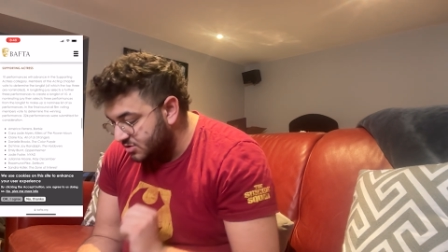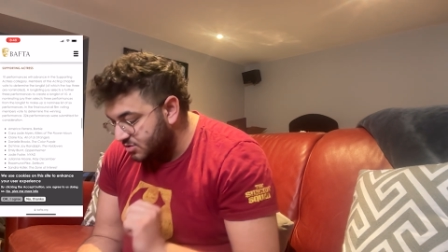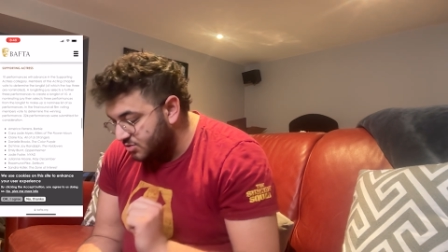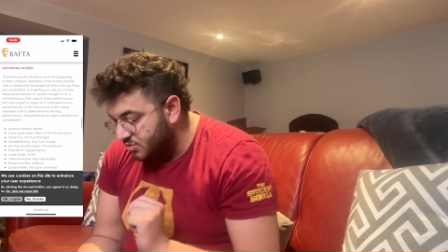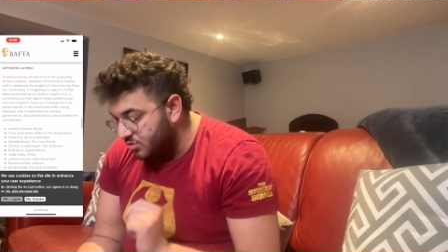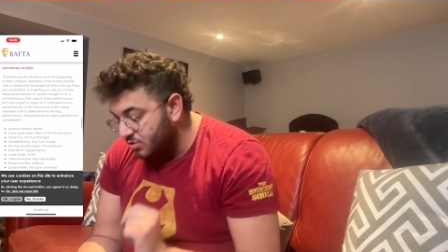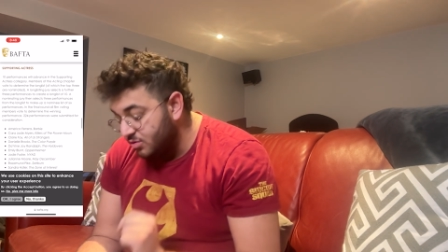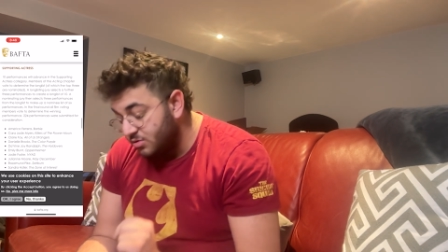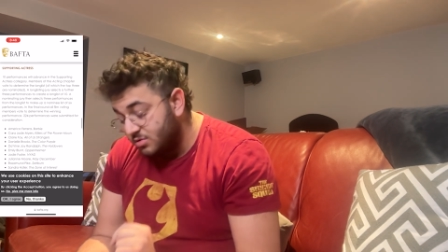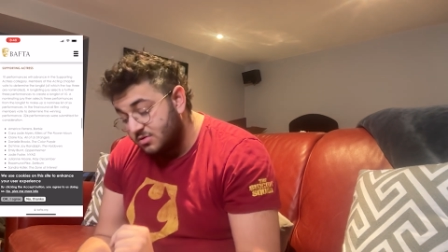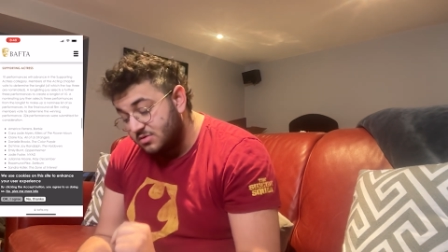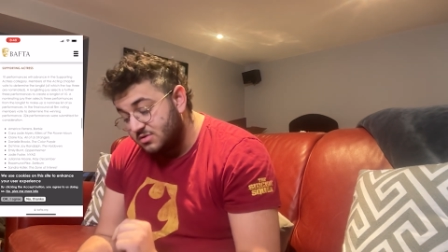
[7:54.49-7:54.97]

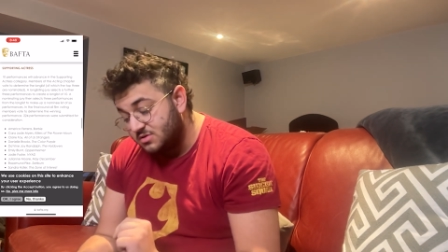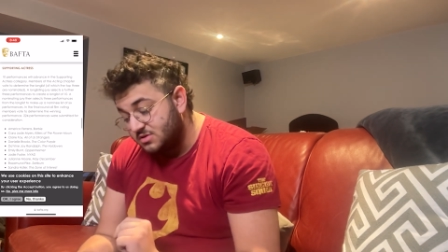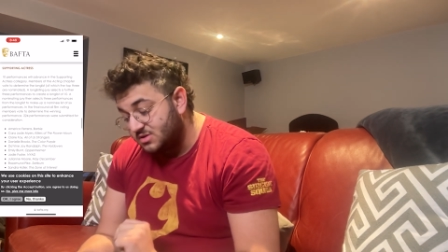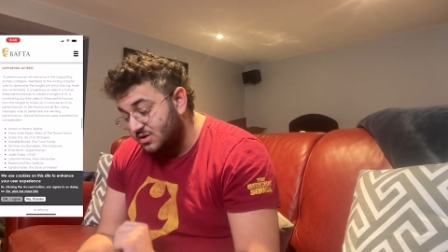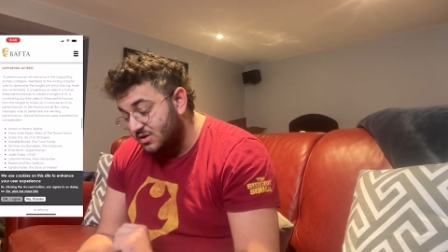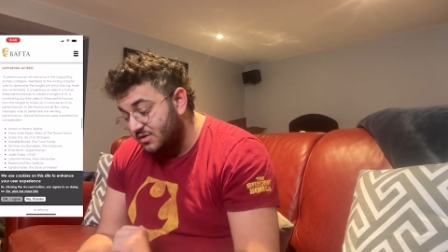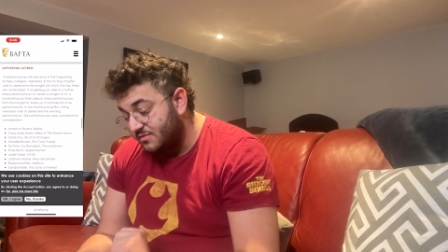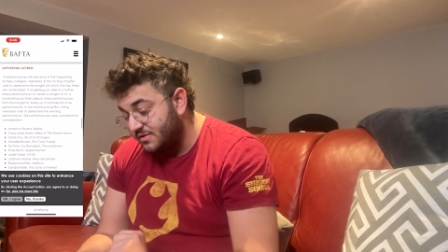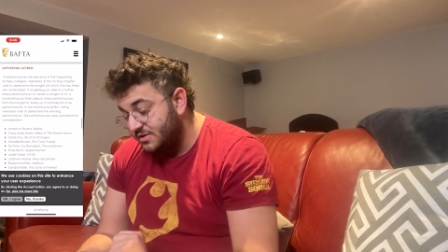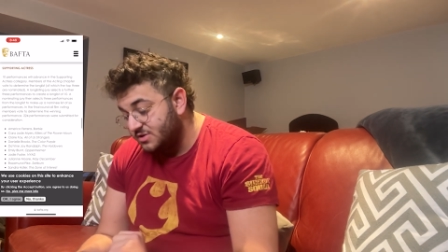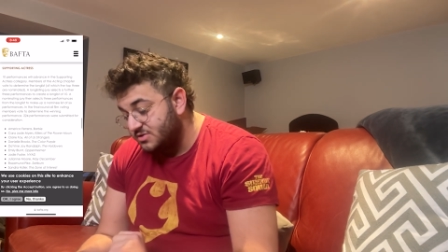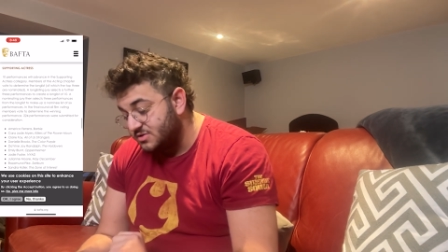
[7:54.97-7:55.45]
Hüller,
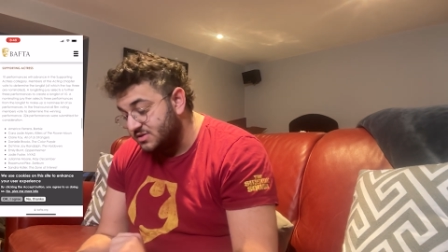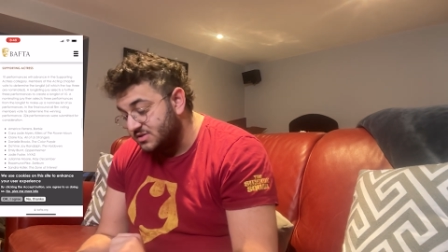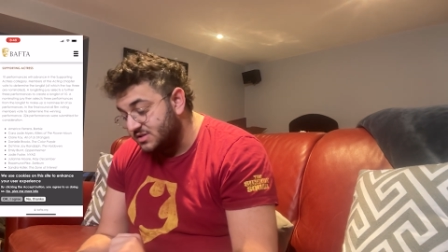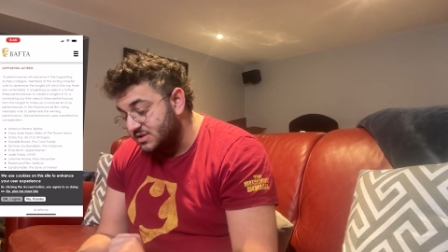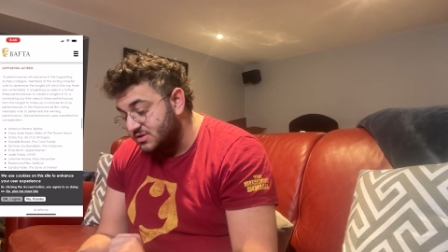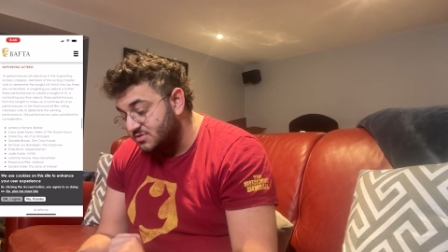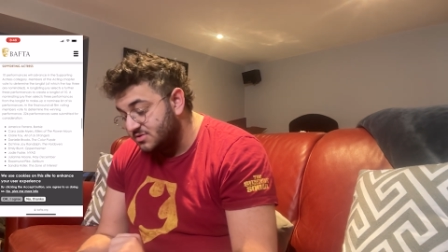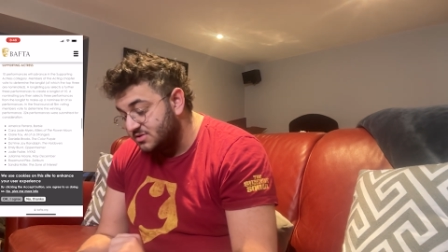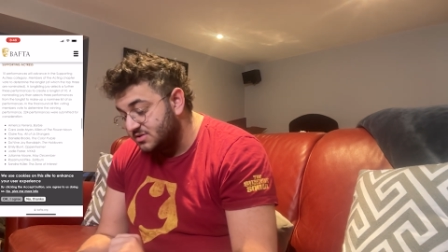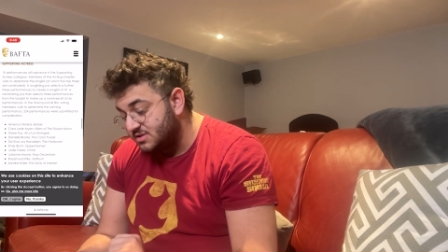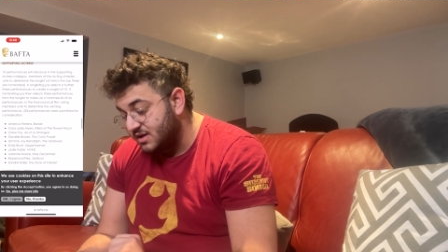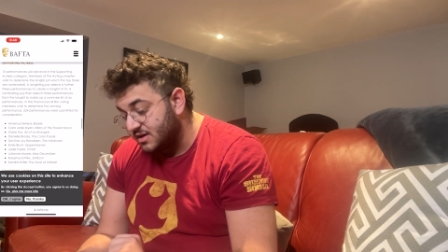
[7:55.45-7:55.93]
Zone of Interest,
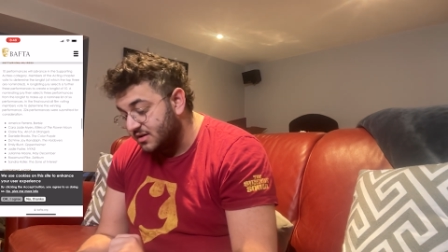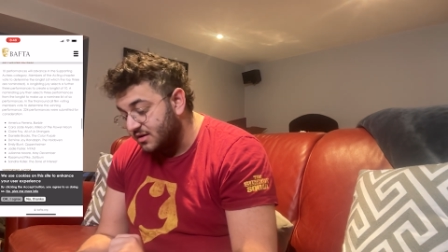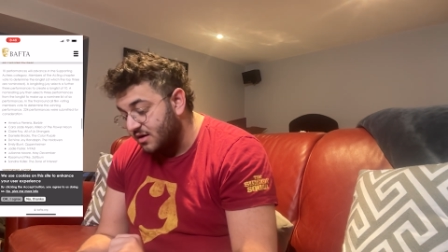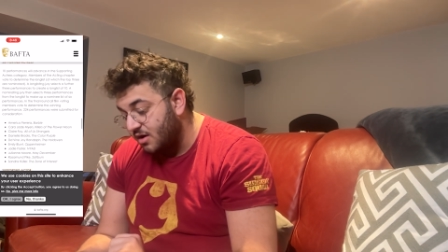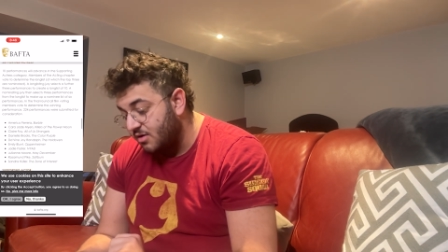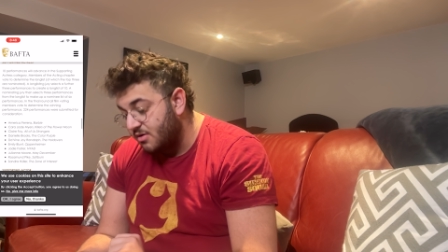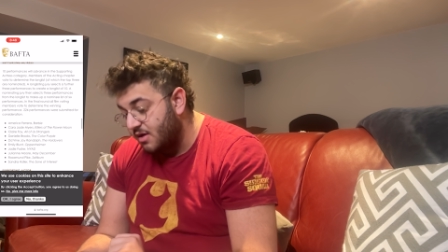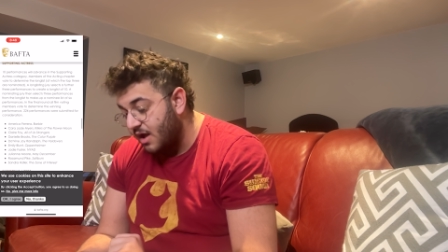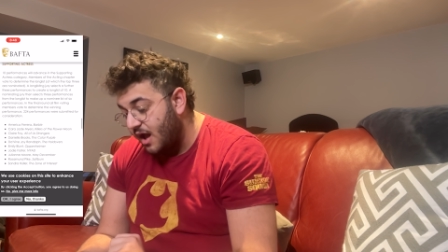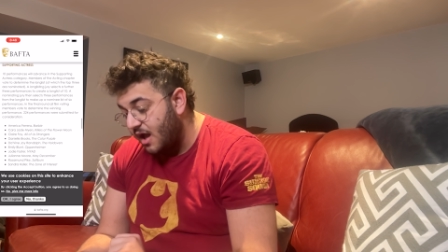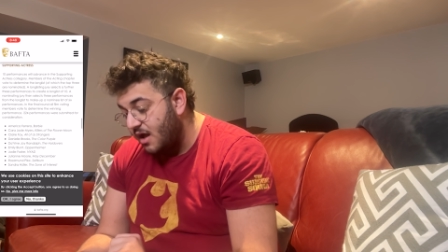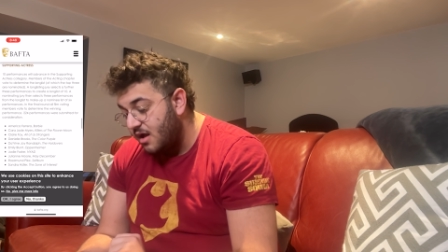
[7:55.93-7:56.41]
interesting,
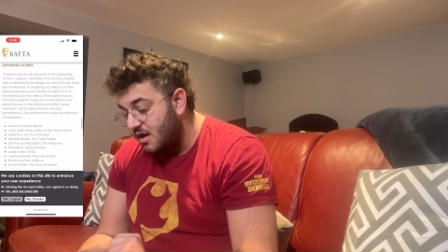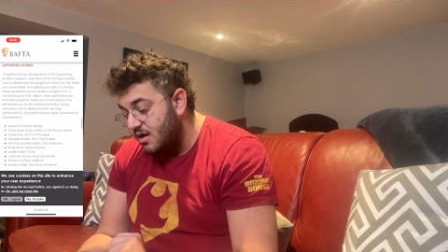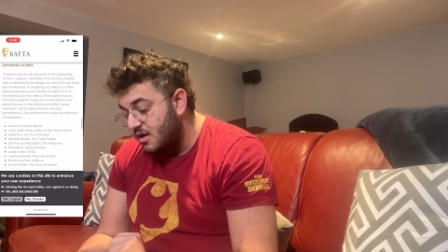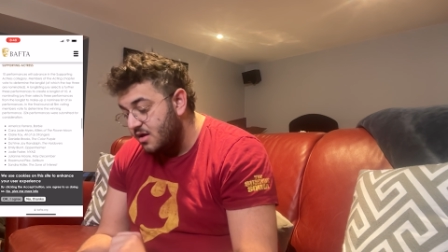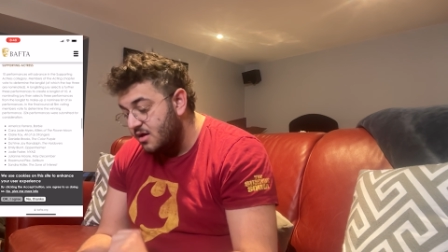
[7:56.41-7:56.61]
okay.